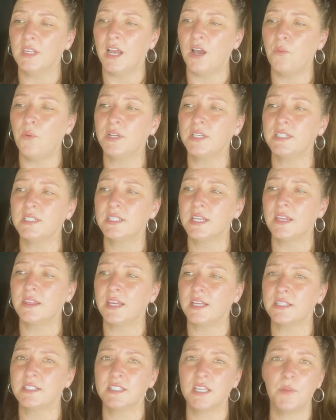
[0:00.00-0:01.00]
I want to say
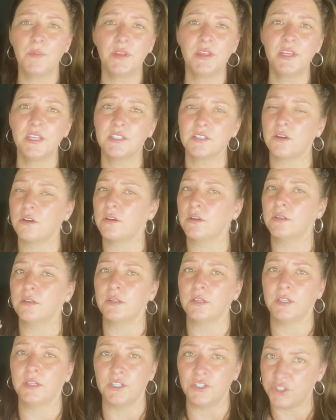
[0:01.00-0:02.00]
that some of these are
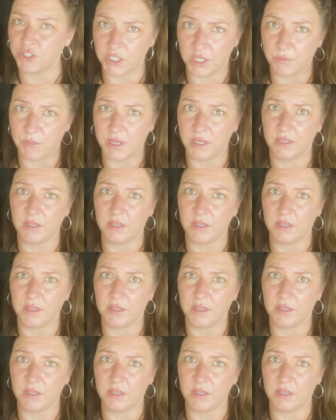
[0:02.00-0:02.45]
legitimate,